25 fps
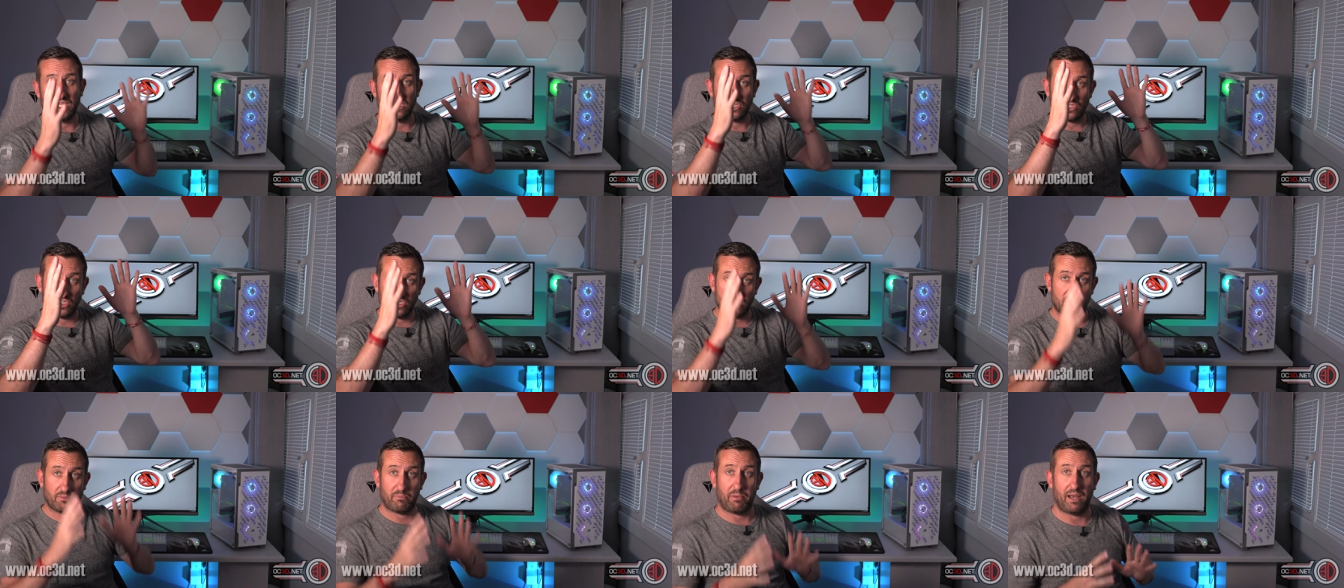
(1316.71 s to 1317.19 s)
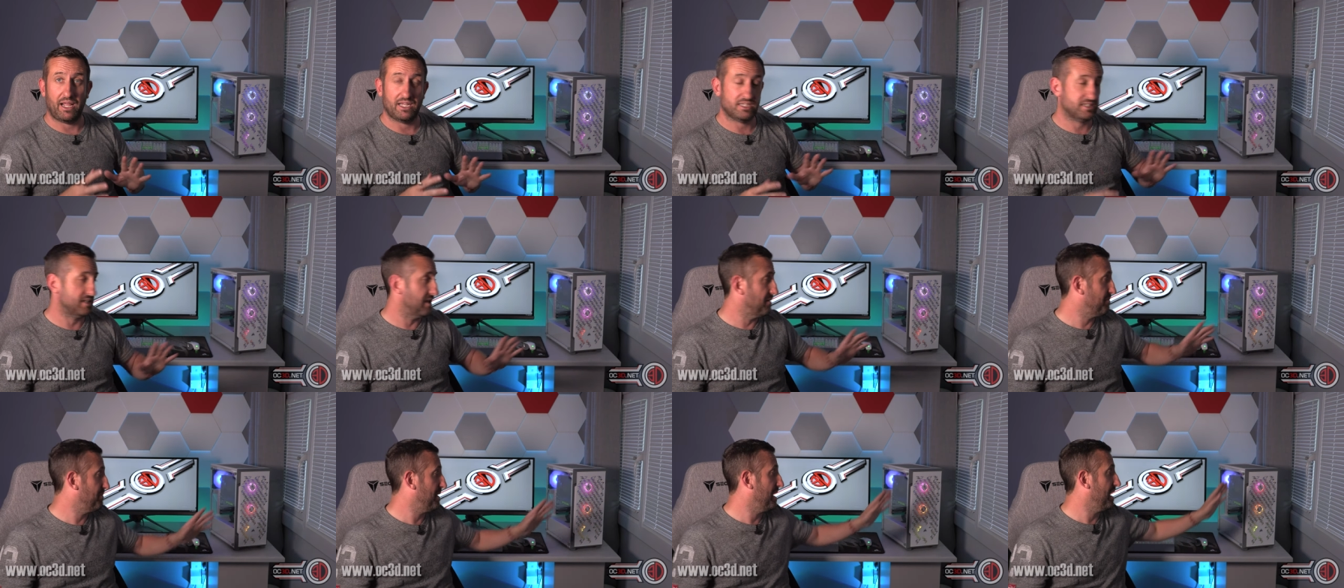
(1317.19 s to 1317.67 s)
It's just a
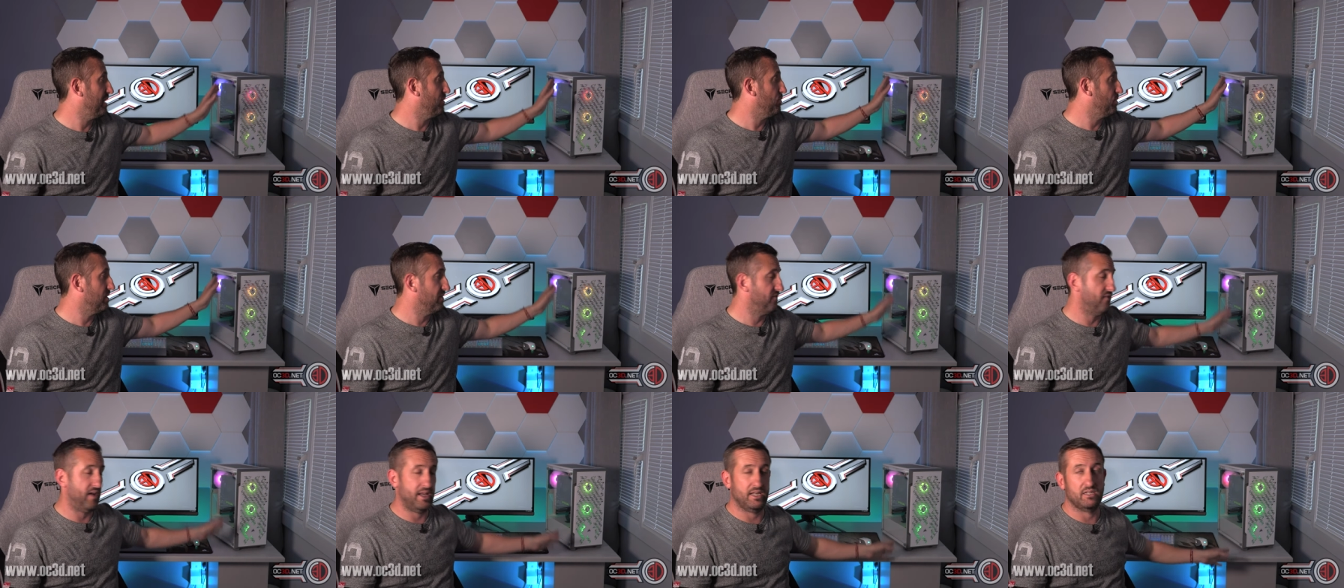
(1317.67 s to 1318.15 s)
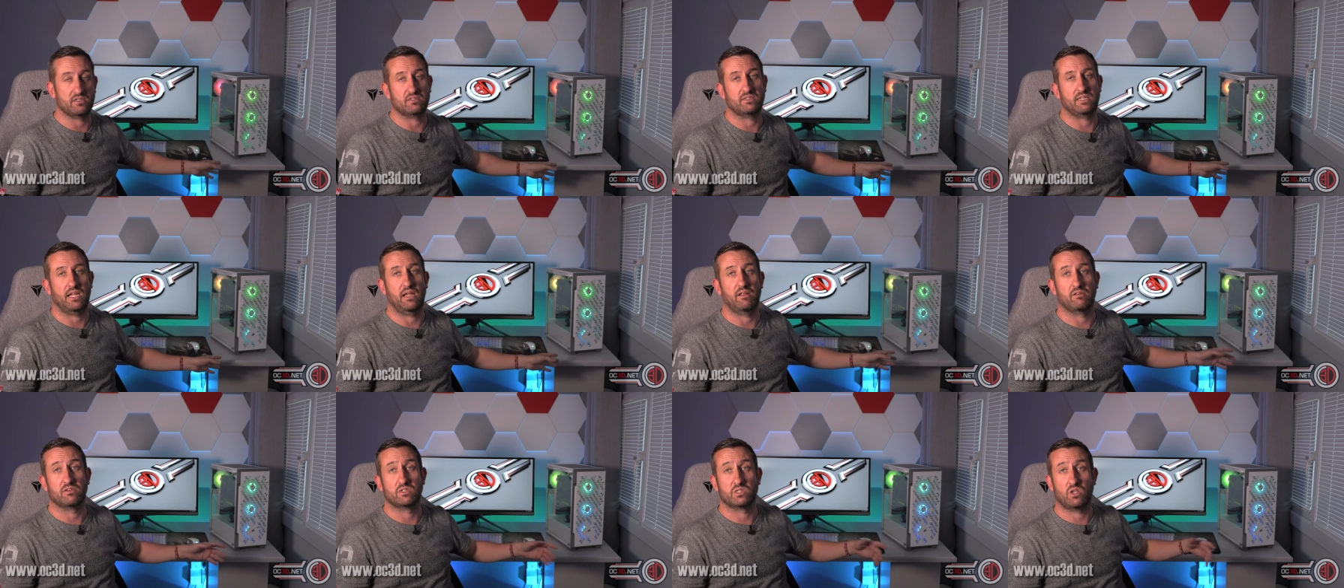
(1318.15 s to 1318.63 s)
plastic bit with vents
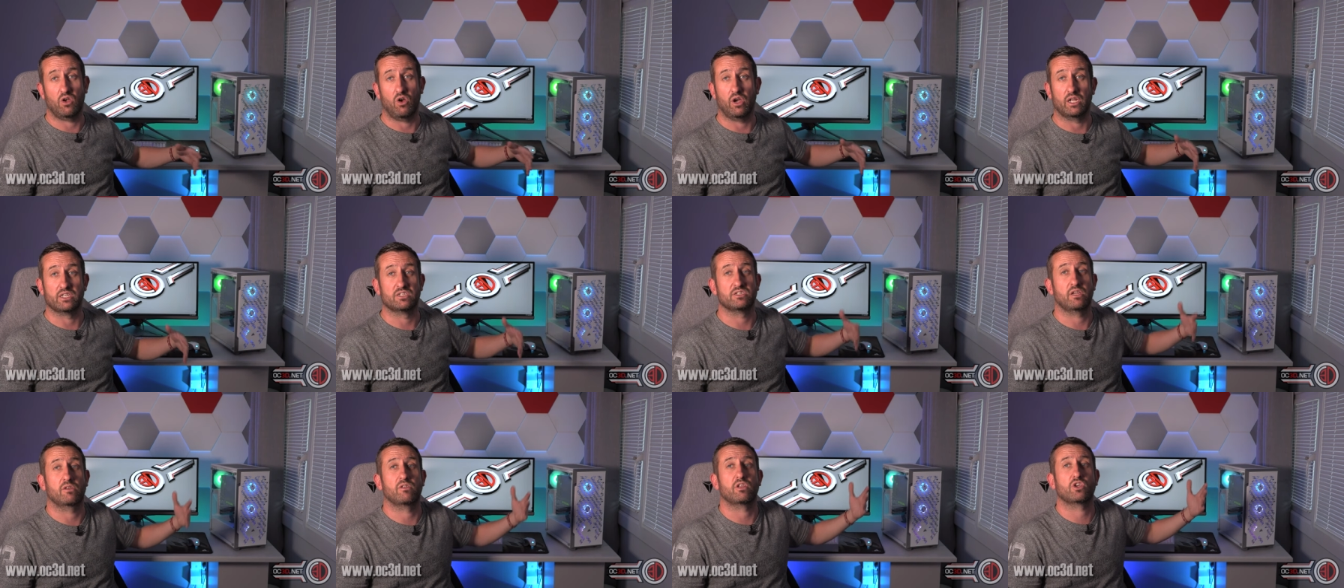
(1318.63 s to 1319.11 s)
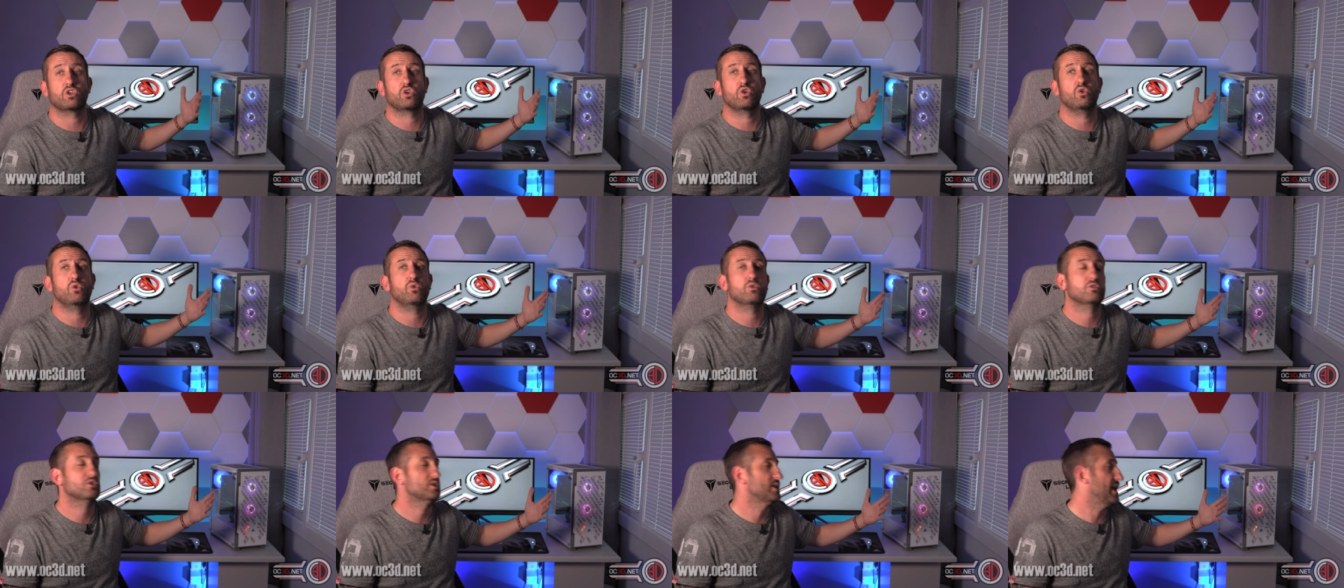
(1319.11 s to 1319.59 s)
down the side. So the
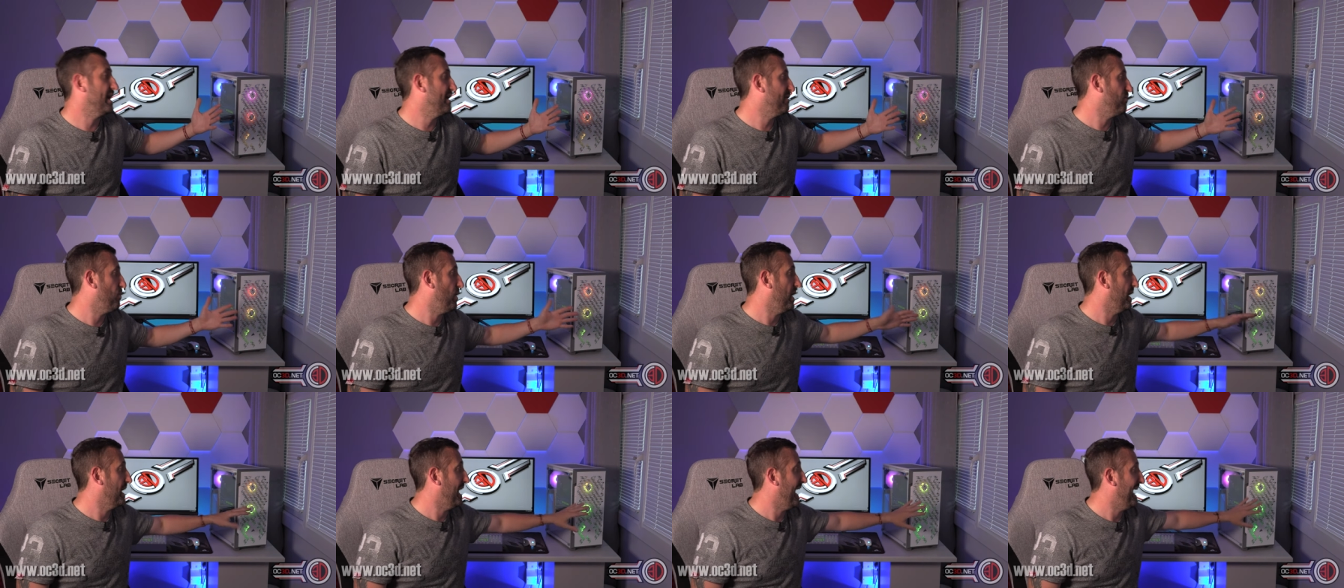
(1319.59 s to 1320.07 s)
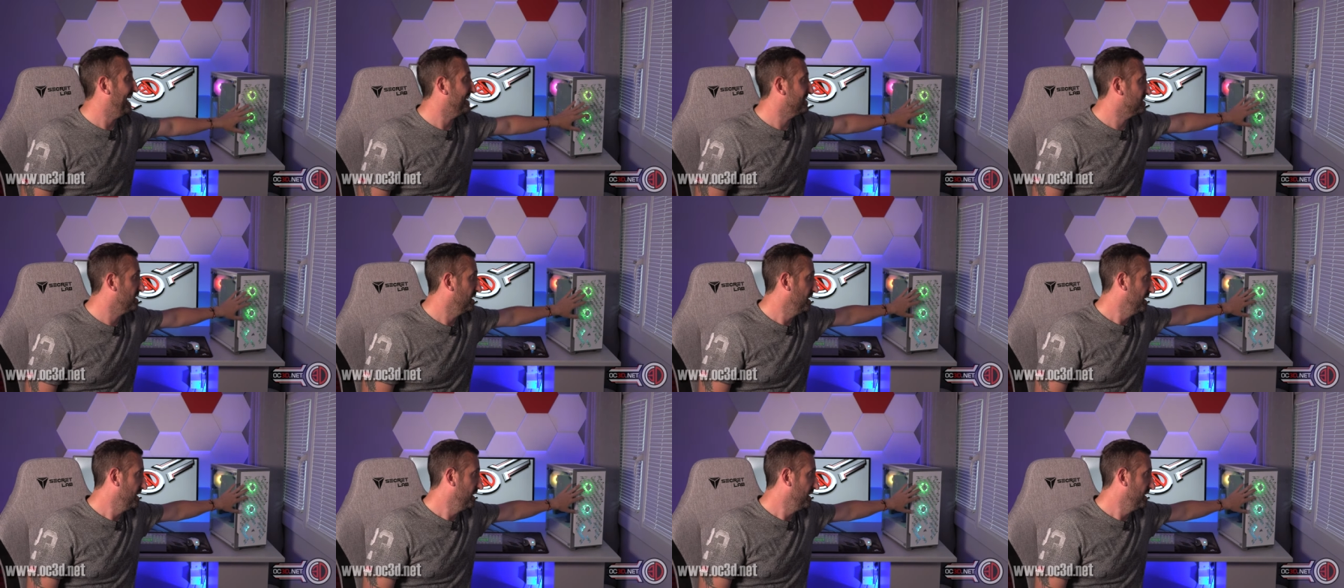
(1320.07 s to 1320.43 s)
Corsair one has